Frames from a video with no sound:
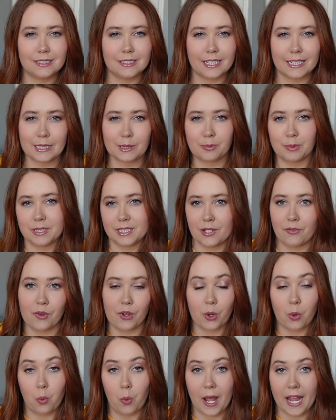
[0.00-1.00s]

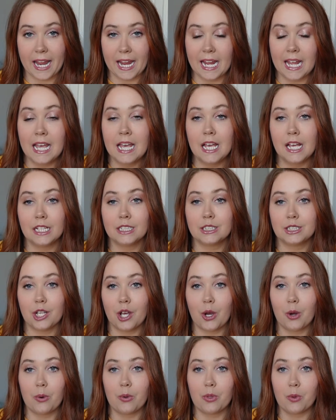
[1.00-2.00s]
specific way.
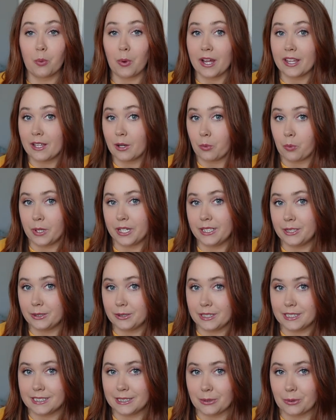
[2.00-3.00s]
So the way that we do
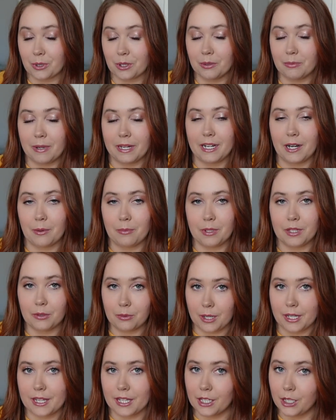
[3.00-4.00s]
Disney World may not be the
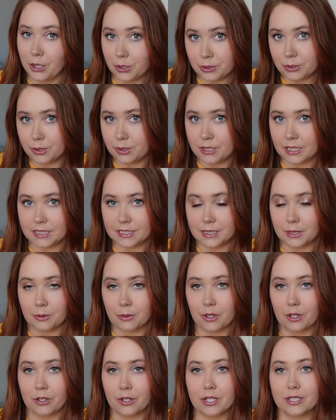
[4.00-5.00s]
way that you do Disney
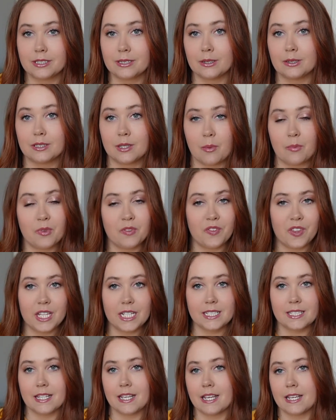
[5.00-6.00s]
World. So some of
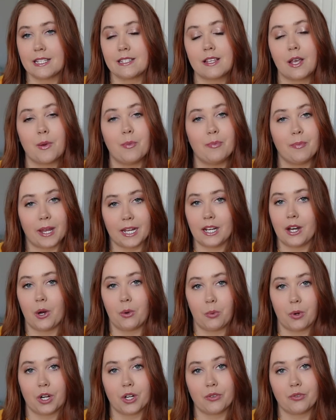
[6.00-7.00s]
these things may
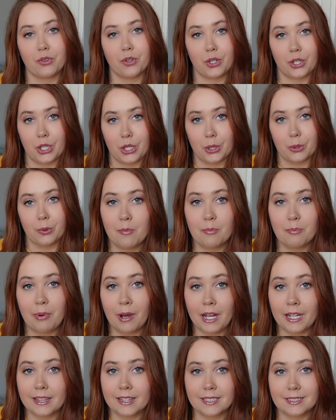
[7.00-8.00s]
not work for you,
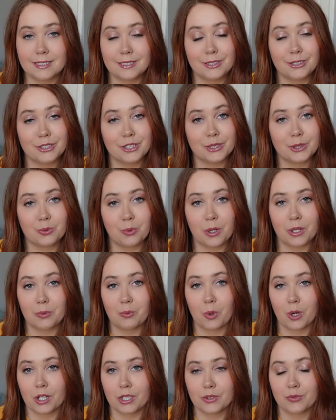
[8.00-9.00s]
but this is just what
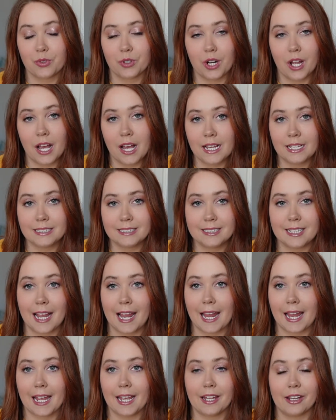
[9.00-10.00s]
works for us
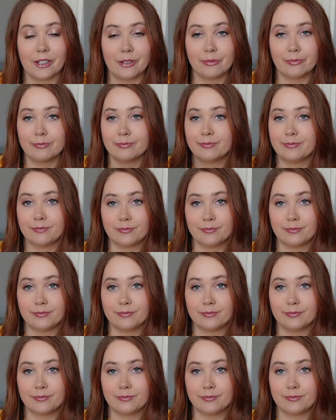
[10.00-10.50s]
and